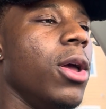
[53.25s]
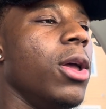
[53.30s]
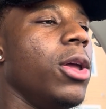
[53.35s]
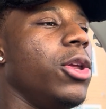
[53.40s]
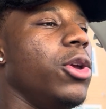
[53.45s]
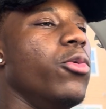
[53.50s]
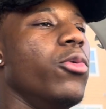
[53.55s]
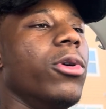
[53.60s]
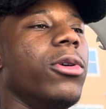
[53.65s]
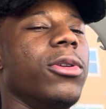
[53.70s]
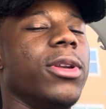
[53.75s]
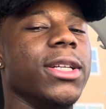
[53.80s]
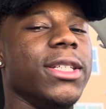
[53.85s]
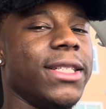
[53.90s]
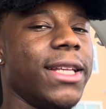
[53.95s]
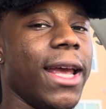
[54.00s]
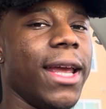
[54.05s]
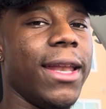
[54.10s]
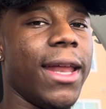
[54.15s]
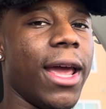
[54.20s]
You willing to
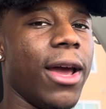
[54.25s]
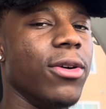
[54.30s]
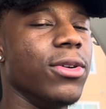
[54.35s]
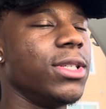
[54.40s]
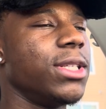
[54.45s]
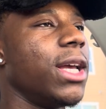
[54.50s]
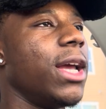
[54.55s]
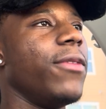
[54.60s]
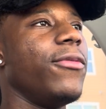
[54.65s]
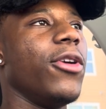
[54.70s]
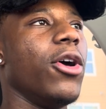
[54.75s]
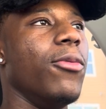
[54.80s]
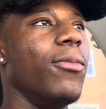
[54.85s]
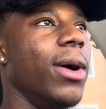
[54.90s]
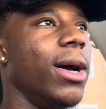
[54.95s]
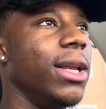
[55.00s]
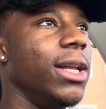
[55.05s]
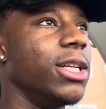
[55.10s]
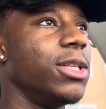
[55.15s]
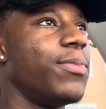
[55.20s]
stay down, save your
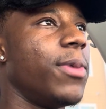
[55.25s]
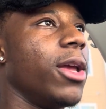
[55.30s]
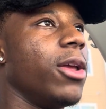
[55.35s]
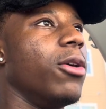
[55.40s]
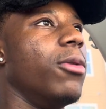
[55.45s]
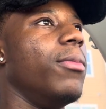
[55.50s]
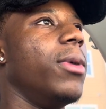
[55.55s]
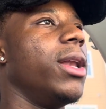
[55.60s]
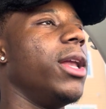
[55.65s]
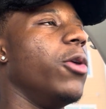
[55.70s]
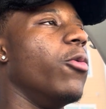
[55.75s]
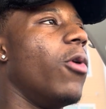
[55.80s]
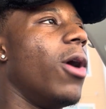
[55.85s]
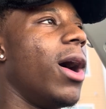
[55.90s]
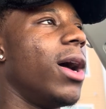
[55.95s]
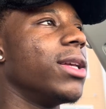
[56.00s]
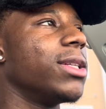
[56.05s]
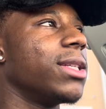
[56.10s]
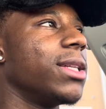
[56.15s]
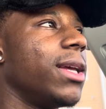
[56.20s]
money, spend your money
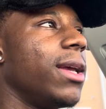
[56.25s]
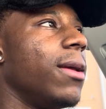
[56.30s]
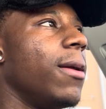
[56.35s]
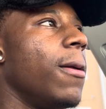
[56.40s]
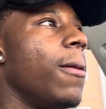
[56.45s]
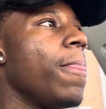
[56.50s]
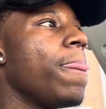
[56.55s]
wisely,